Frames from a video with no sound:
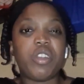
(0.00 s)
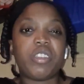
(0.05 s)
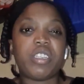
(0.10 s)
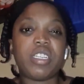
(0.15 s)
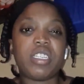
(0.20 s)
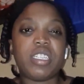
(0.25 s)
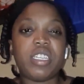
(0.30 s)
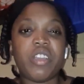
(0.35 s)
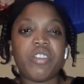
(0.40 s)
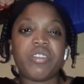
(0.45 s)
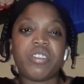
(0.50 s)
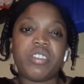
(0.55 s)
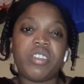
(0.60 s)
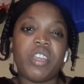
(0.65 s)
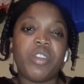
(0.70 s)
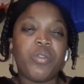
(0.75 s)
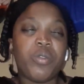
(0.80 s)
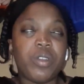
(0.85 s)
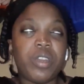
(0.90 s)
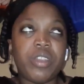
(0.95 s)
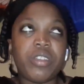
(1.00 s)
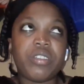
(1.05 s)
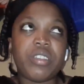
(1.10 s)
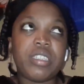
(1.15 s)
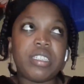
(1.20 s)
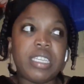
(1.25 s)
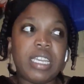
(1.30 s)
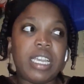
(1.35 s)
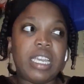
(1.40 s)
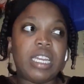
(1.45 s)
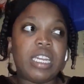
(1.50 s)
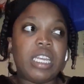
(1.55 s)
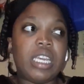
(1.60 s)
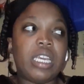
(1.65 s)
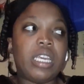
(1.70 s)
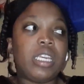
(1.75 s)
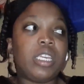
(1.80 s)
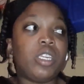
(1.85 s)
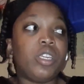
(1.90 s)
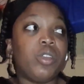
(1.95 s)
a saying,
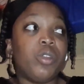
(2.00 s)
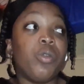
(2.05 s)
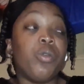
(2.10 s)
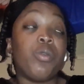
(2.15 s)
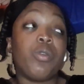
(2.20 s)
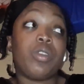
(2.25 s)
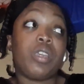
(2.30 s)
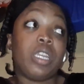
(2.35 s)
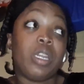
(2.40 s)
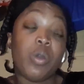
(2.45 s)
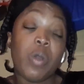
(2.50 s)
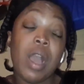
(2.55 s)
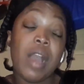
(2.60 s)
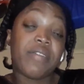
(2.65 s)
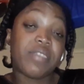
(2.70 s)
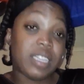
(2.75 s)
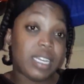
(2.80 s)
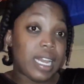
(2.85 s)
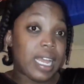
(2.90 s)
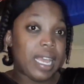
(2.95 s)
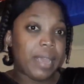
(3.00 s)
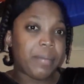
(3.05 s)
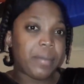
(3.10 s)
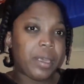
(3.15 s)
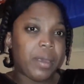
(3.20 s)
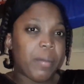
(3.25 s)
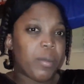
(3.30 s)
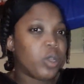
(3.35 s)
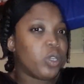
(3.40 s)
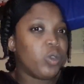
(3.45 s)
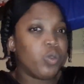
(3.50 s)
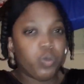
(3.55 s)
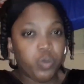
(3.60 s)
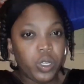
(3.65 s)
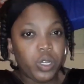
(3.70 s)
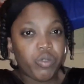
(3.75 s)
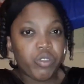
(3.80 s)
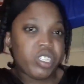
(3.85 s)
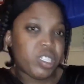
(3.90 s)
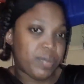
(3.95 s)
you don't have to like me, but you
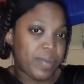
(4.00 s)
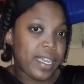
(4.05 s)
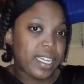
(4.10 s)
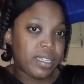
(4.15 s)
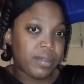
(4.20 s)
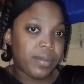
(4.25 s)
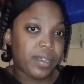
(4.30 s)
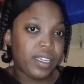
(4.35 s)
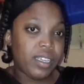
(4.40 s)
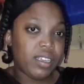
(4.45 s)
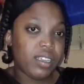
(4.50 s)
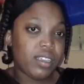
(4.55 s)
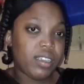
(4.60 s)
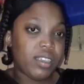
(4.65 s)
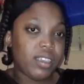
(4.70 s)
will respect me.